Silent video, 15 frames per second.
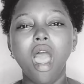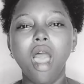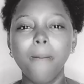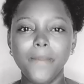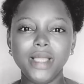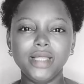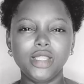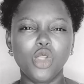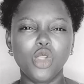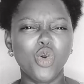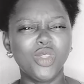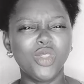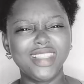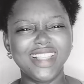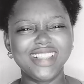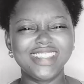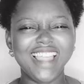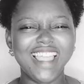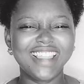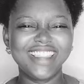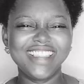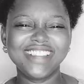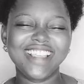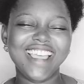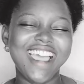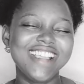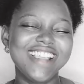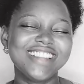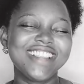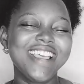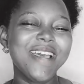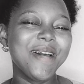amazing content like this, guys.